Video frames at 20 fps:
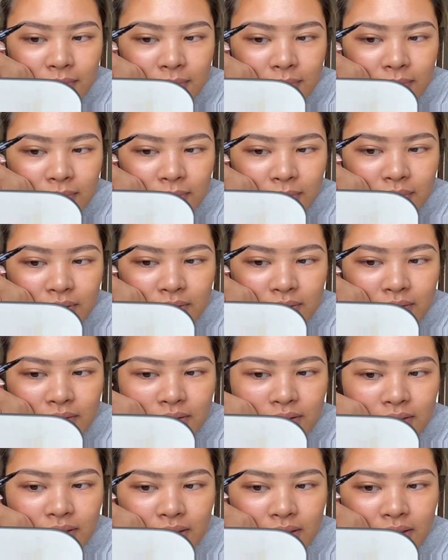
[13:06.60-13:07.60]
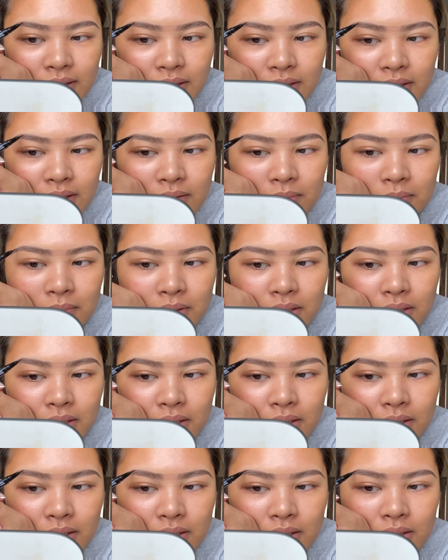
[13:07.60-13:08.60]
No, like get them
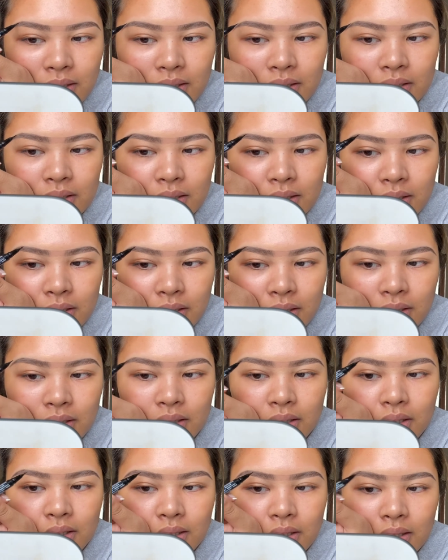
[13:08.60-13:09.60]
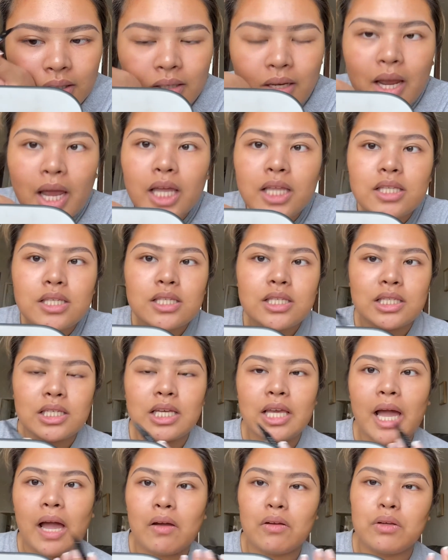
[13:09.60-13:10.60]
done and see
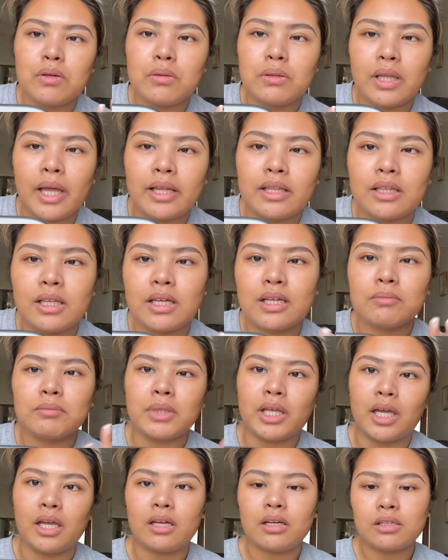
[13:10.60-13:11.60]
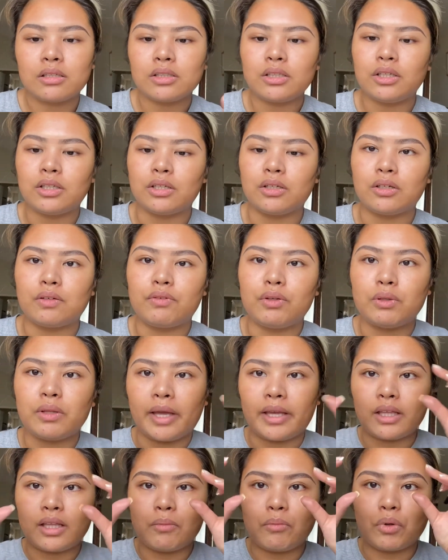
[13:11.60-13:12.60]
how you like them. Like, you know, if you like
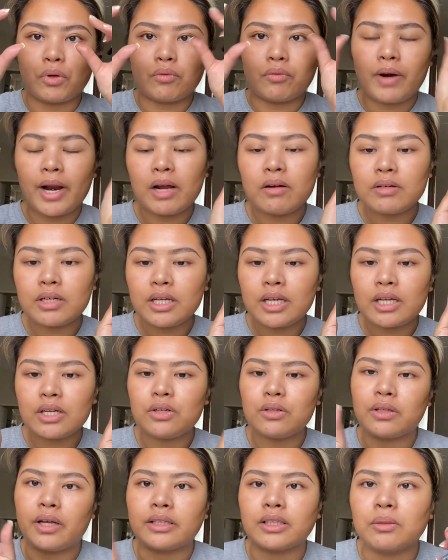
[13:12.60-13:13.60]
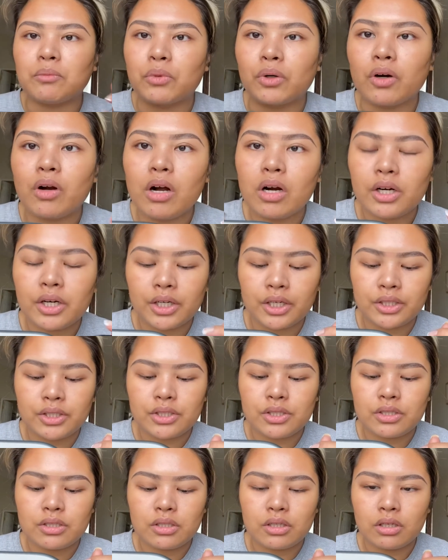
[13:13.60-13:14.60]
them more rounded, you like them more
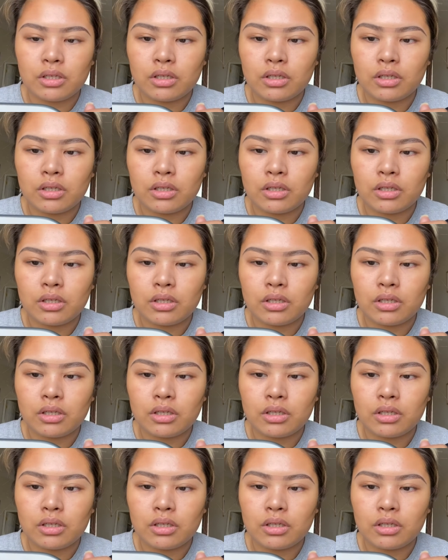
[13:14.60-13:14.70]
arched.